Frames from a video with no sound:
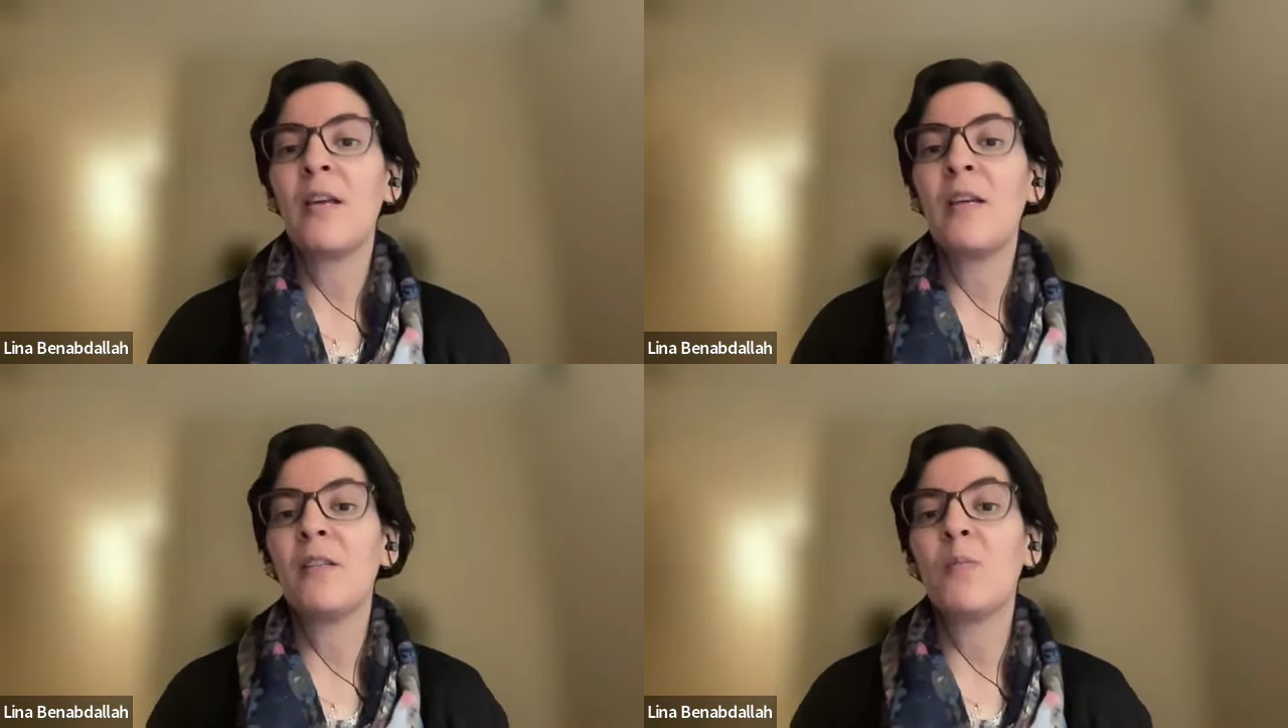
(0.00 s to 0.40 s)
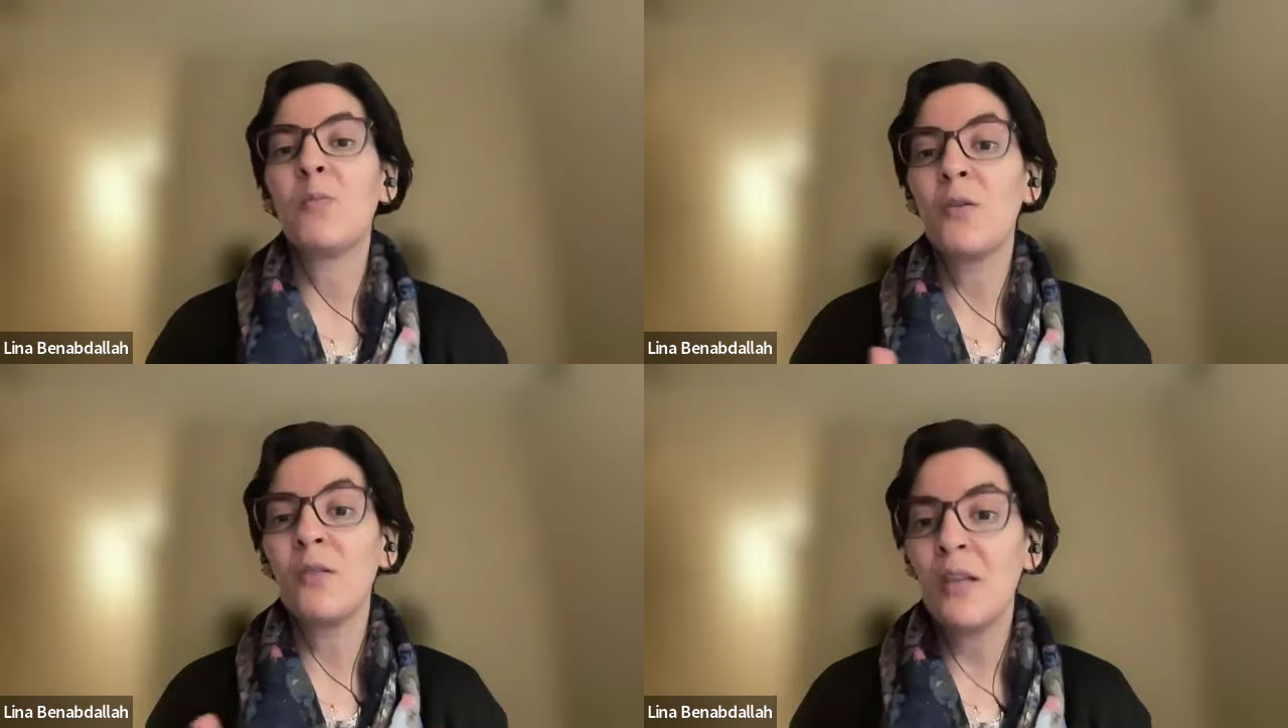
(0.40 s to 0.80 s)
and its
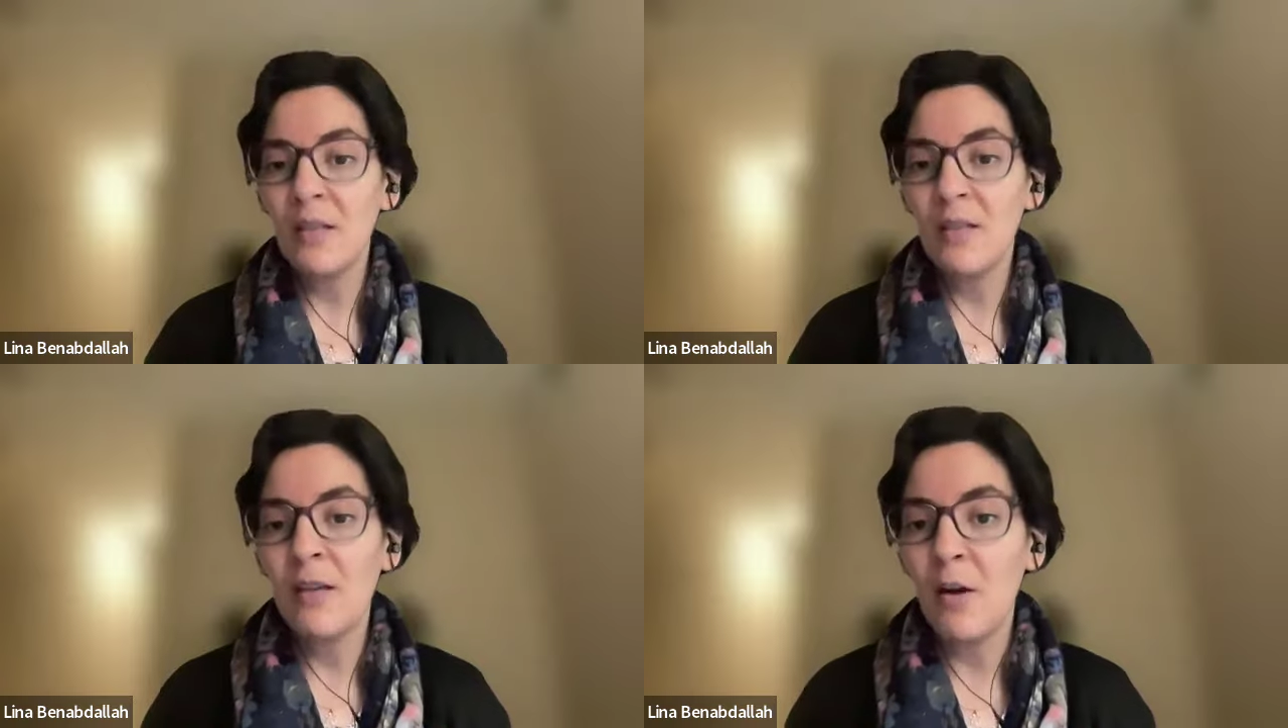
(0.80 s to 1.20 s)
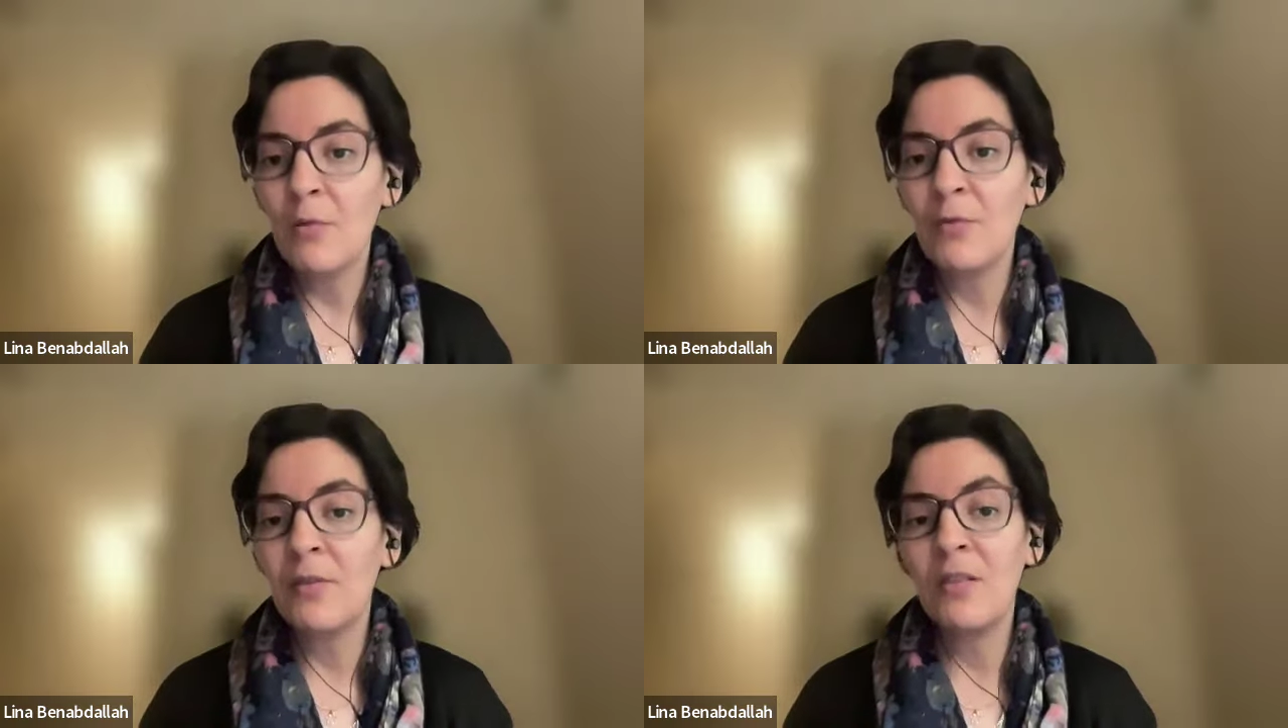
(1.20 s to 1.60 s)
processes are
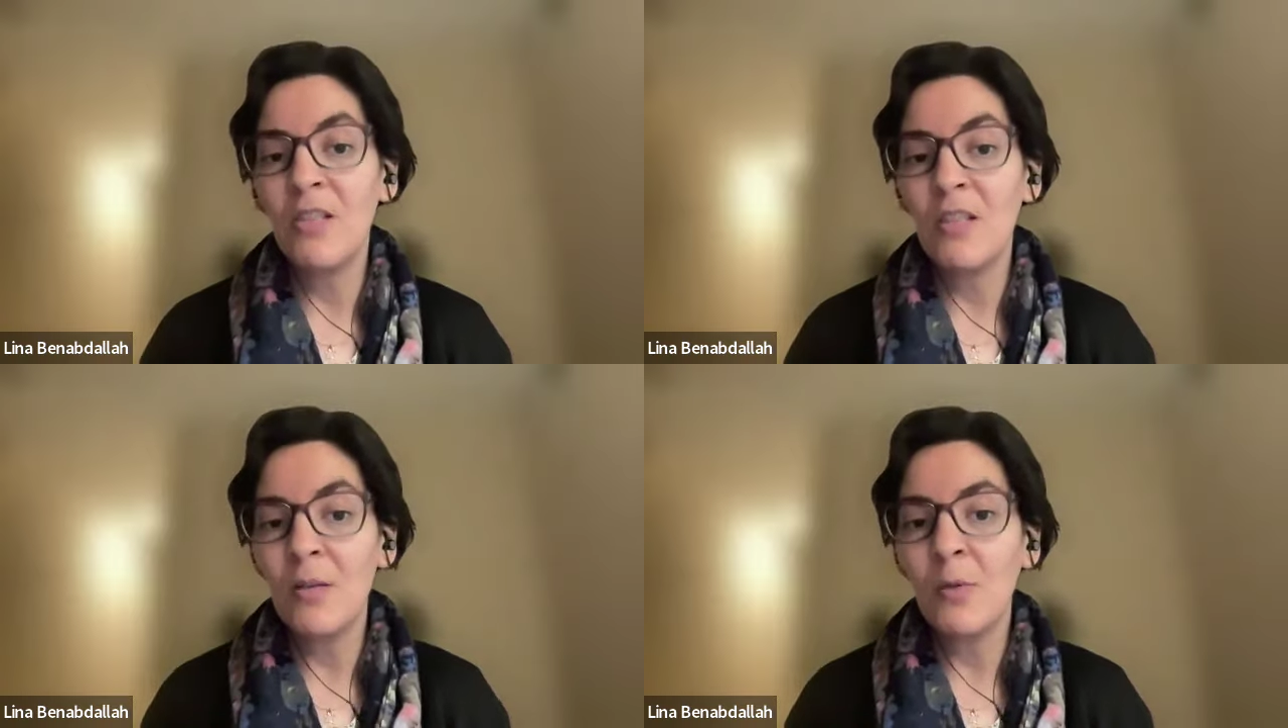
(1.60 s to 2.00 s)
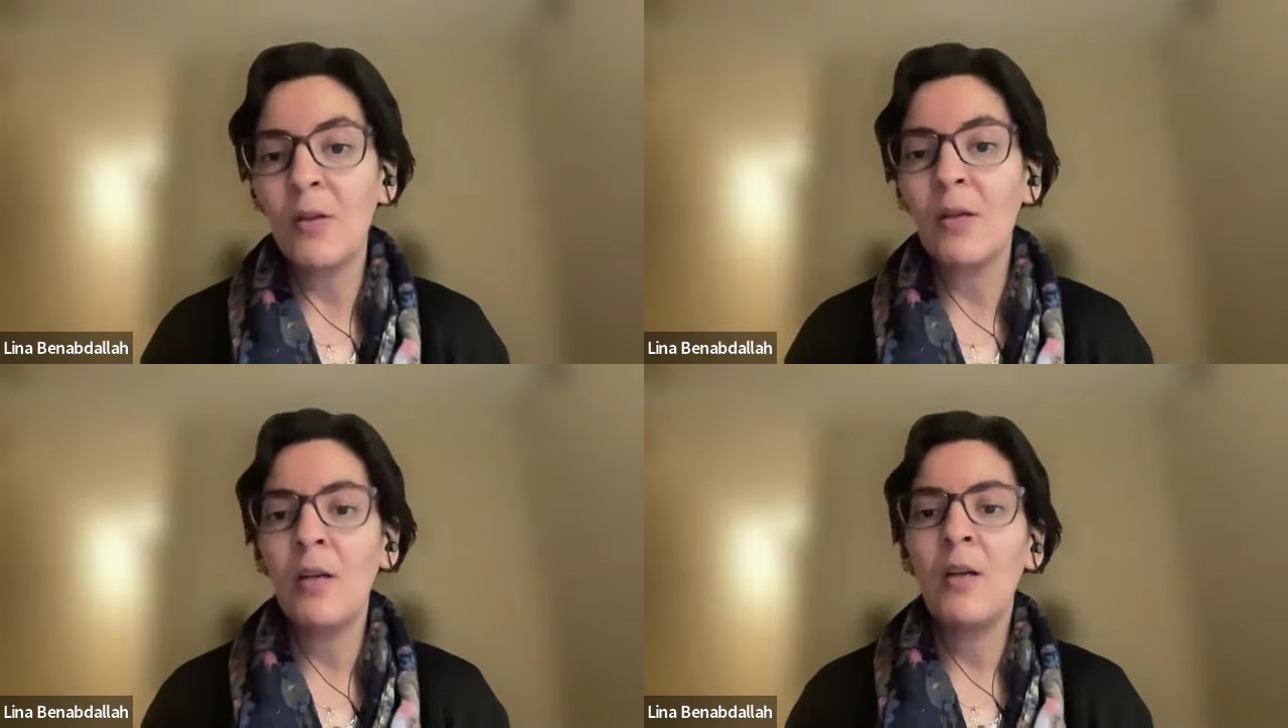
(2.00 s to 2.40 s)
often
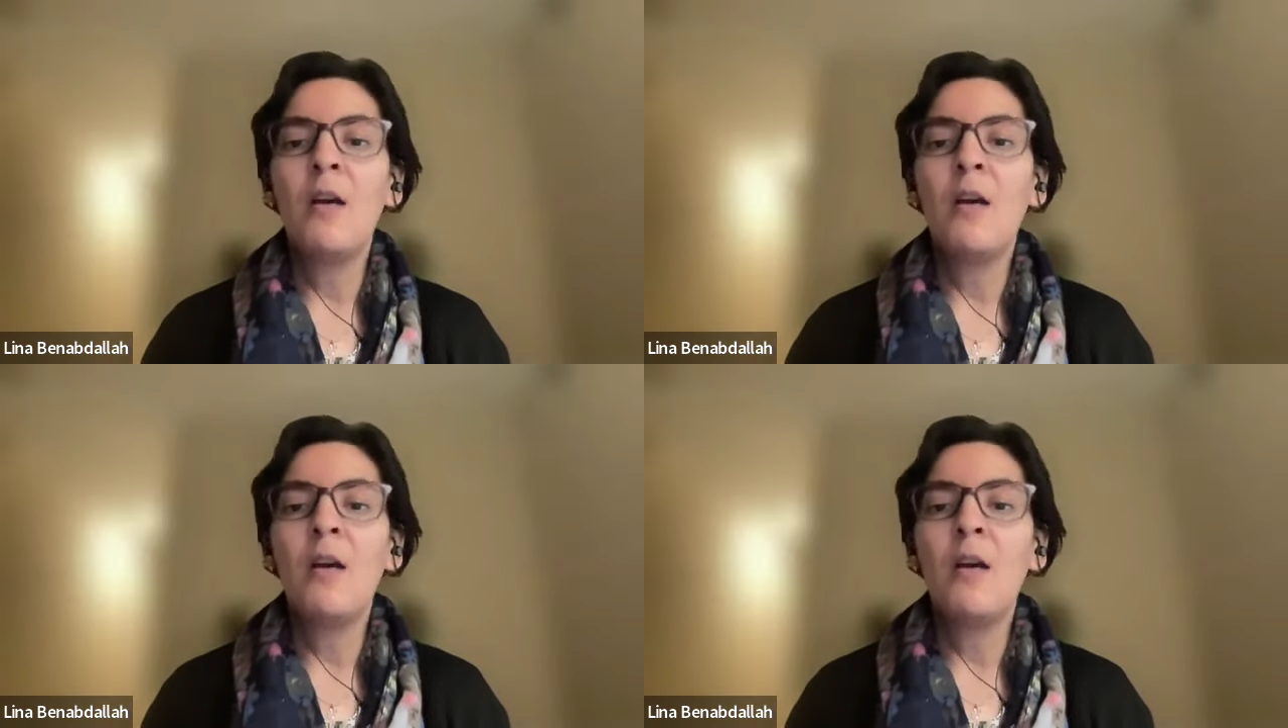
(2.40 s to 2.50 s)
cheaper